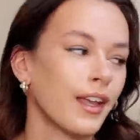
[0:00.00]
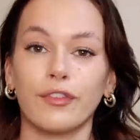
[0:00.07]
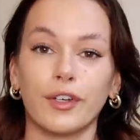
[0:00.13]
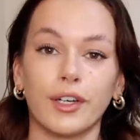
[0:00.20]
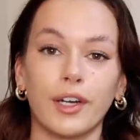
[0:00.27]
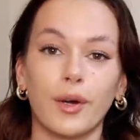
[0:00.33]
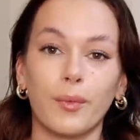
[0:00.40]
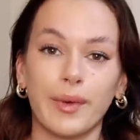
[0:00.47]

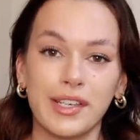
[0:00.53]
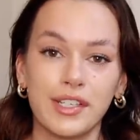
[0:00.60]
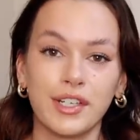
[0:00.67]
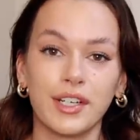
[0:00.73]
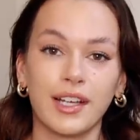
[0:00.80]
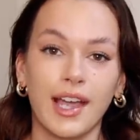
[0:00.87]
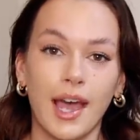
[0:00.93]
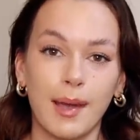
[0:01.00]
For a
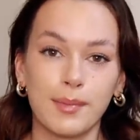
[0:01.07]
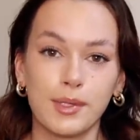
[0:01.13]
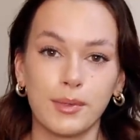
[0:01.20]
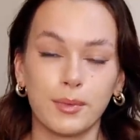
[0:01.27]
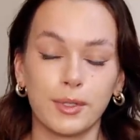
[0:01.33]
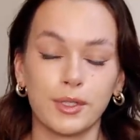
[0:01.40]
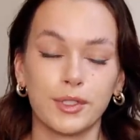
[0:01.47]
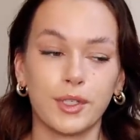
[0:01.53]
winter
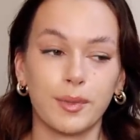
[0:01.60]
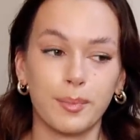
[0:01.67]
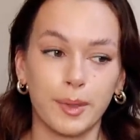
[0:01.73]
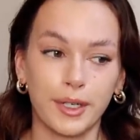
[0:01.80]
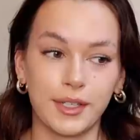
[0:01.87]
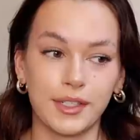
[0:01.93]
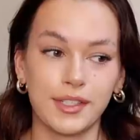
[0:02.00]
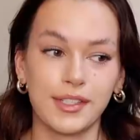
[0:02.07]
capsule wardrobe
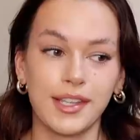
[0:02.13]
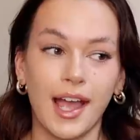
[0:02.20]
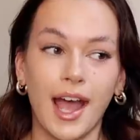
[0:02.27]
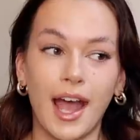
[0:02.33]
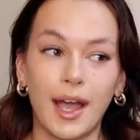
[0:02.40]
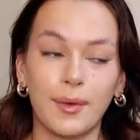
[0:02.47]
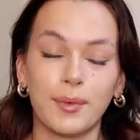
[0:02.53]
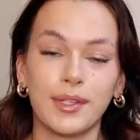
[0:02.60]
purse,
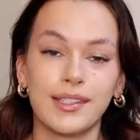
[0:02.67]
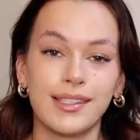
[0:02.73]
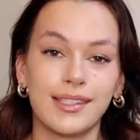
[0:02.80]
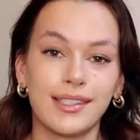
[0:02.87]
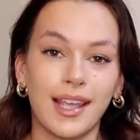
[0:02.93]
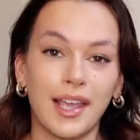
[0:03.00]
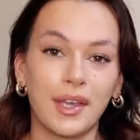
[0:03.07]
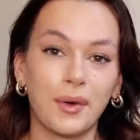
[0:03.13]
I would
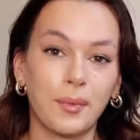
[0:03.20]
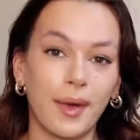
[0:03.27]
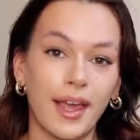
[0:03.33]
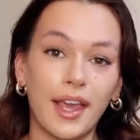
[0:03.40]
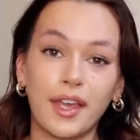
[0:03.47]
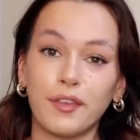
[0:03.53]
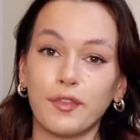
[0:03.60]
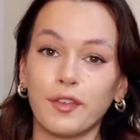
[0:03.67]
stay
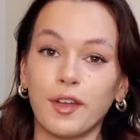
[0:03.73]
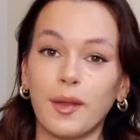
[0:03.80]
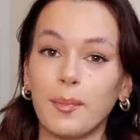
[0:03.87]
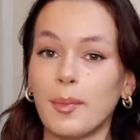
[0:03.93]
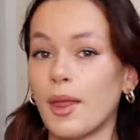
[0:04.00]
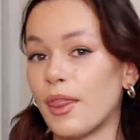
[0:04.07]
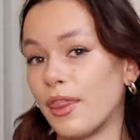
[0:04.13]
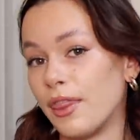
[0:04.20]
away
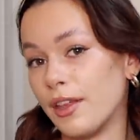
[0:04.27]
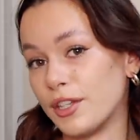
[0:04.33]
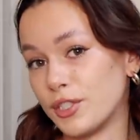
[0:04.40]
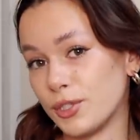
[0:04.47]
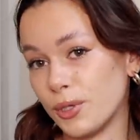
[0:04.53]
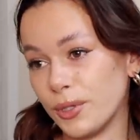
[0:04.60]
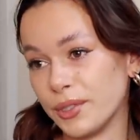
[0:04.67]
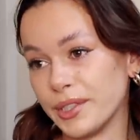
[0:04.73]
from the
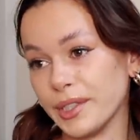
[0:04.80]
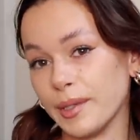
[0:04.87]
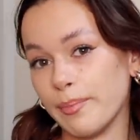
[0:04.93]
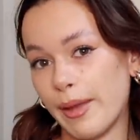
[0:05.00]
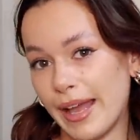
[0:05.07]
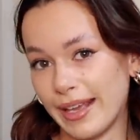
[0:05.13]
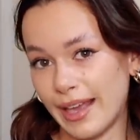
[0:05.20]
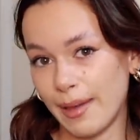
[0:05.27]
shoulder
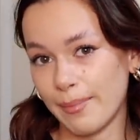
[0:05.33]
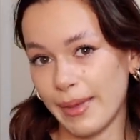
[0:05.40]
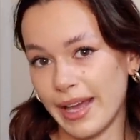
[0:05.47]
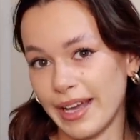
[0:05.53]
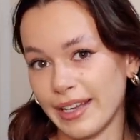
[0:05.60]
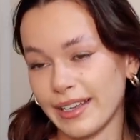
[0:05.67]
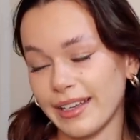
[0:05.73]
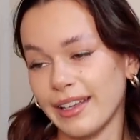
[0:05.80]
baguette
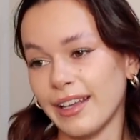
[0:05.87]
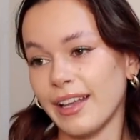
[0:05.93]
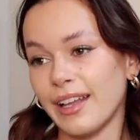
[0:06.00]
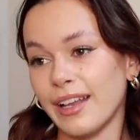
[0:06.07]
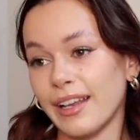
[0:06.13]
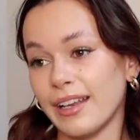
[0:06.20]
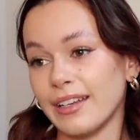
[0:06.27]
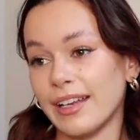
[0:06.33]
bag.
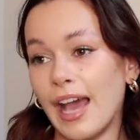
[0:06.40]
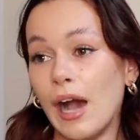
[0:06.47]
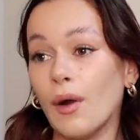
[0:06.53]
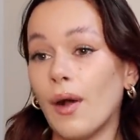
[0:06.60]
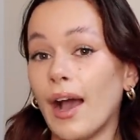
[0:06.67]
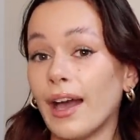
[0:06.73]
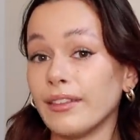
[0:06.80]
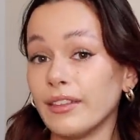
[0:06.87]

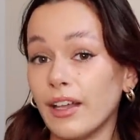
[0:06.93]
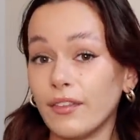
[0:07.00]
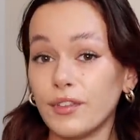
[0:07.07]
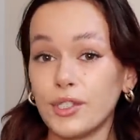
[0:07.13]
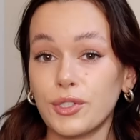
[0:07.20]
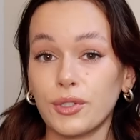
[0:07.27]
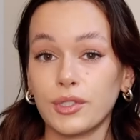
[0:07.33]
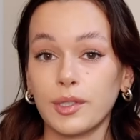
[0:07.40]
Now, I love
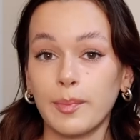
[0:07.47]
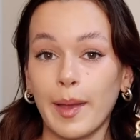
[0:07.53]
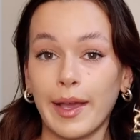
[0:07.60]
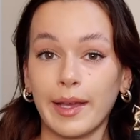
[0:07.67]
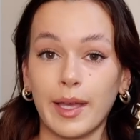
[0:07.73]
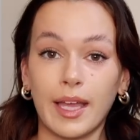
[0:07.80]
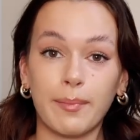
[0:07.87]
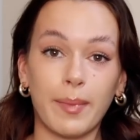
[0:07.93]
the shoulder
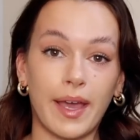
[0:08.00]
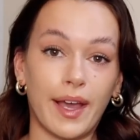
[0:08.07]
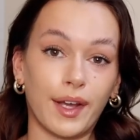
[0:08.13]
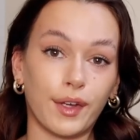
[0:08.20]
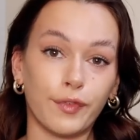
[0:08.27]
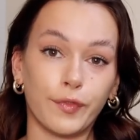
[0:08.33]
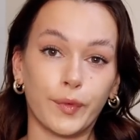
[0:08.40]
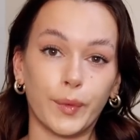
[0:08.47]
baguette
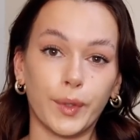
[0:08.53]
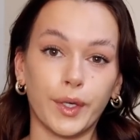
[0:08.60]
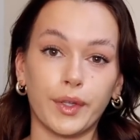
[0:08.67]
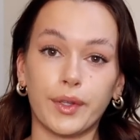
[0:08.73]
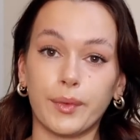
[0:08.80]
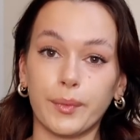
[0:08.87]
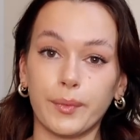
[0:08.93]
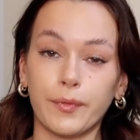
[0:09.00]
bag for
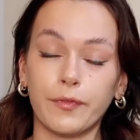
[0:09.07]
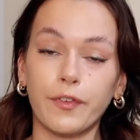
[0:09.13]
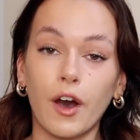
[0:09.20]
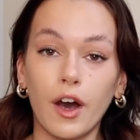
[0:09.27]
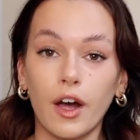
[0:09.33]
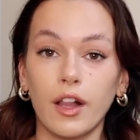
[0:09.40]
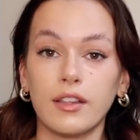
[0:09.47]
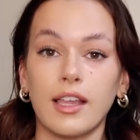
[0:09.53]
the
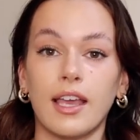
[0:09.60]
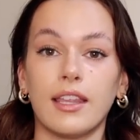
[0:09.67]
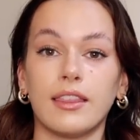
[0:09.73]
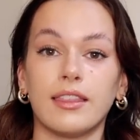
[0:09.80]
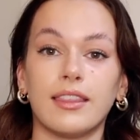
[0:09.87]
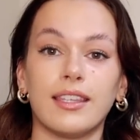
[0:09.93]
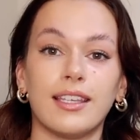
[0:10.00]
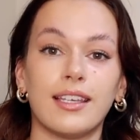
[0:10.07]
fall
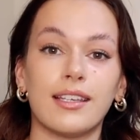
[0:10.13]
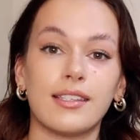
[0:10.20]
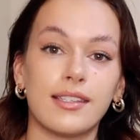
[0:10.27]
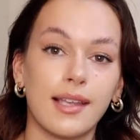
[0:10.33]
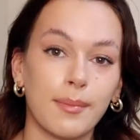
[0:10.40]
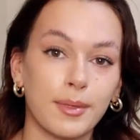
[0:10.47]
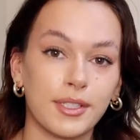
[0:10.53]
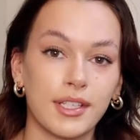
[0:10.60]
and the
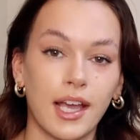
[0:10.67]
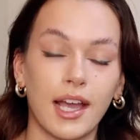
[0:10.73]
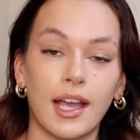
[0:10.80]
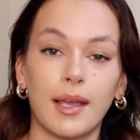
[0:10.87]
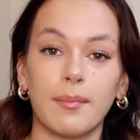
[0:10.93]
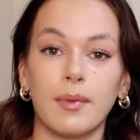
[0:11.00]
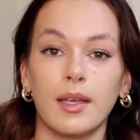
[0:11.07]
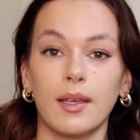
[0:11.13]

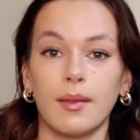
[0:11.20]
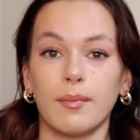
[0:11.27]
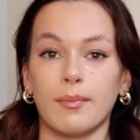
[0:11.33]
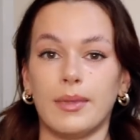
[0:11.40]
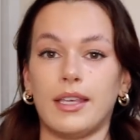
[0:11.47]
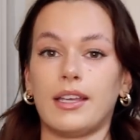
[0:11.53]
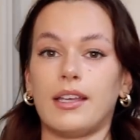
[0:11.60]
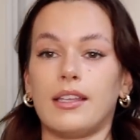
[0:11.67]
summertime,
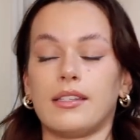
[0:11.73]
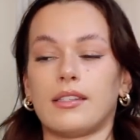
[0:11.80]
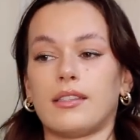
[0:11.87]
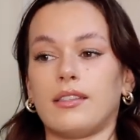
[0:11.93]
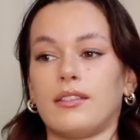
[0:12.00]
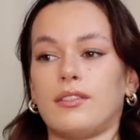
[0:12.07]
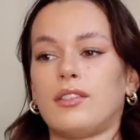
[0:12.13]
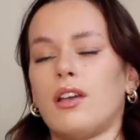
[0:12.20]
because
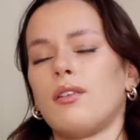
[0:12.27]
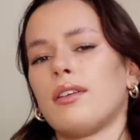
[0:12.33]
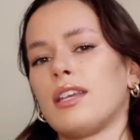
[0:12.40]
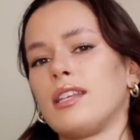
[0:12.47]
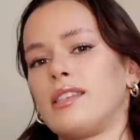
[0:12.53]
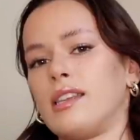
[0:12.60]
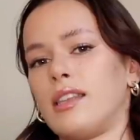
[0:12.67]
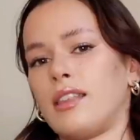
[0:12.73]
they're so
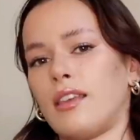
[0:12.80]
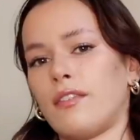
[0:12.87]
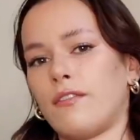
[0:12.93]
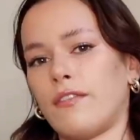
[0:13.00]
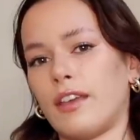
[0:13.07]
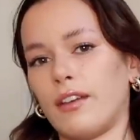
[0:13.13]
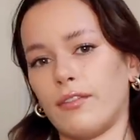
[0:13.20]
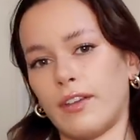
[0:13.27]
easy, they
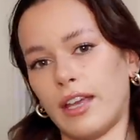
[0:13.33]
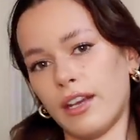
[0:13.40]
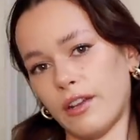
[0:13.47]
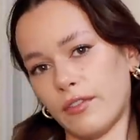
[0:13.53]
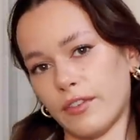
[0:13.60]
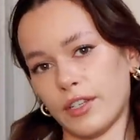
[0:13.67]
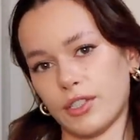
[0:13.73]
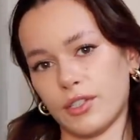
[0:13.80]
fit right
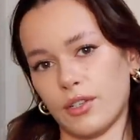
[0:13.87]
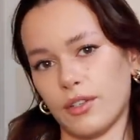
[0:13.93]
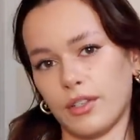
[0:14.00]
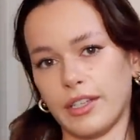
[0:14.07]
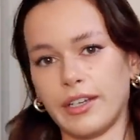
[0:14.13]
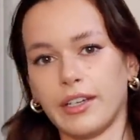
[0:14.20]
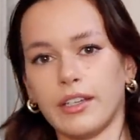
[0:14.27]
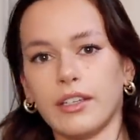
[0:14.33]
over your
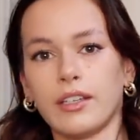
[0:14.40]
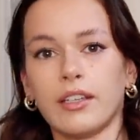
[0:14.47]
shoulder.